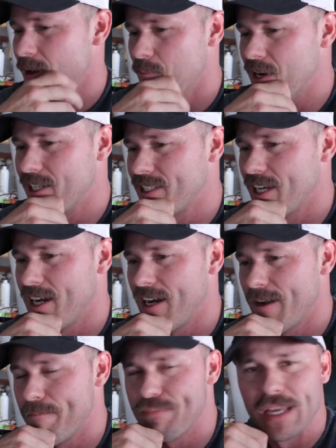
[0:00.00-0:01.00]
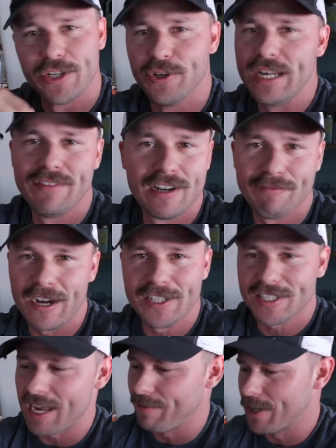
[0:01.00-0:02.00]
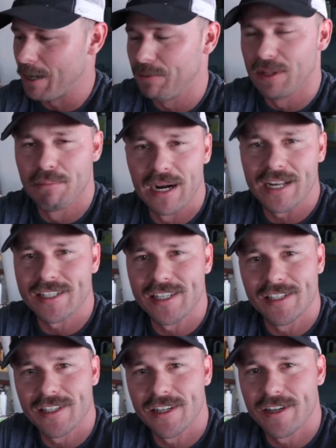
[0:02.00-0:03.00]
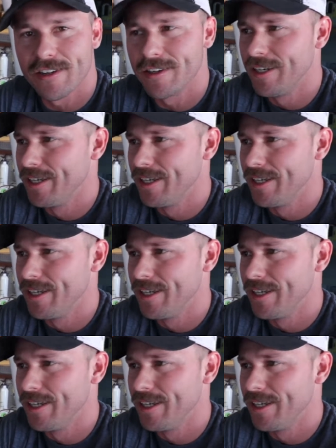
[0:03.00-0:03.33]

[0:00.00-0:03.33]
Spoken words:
But dude, even if I just have a couple of bucket seats in here,